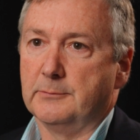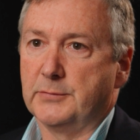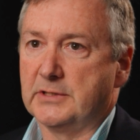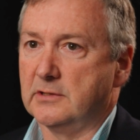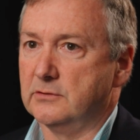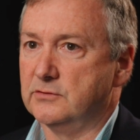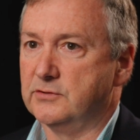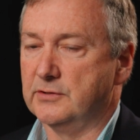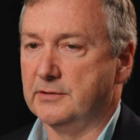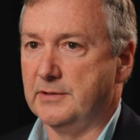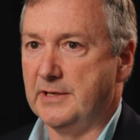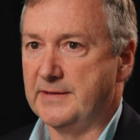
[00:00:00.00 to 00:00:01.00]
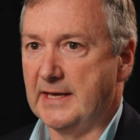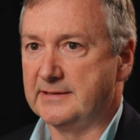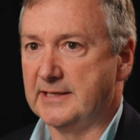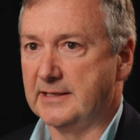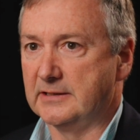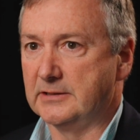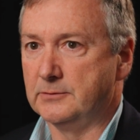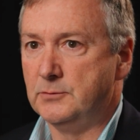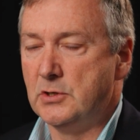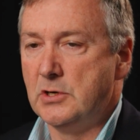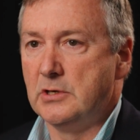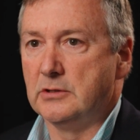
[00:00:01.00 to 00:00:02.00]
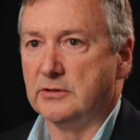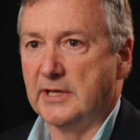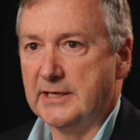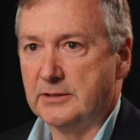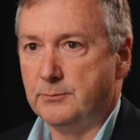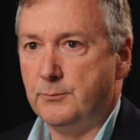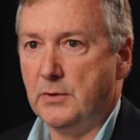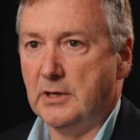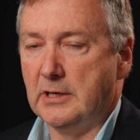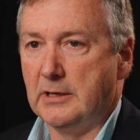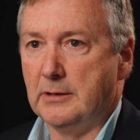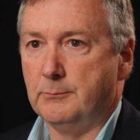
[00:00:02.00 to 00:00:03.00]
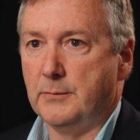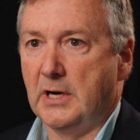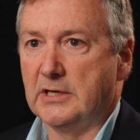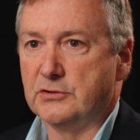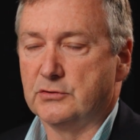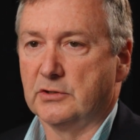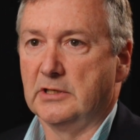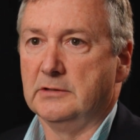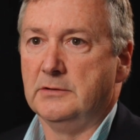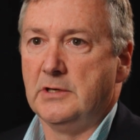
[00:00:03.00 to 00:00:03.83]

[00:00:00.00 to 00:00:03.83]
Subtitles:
Because in that data lake mantra,